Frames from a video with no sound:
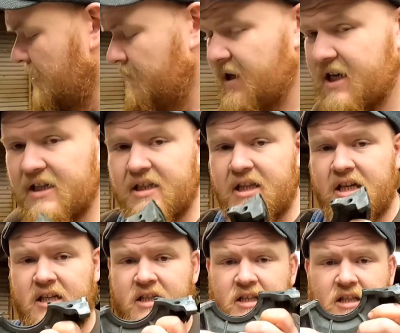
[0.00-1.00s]
because
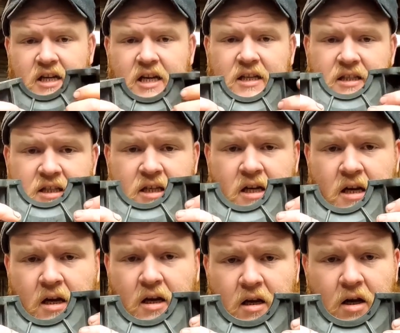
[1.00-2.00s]
this sits
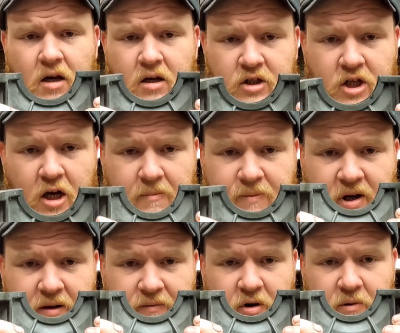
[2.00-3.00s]
on top
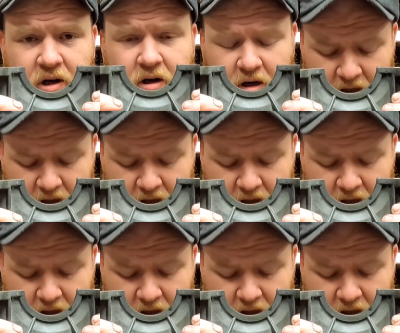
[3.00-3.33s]
of the rear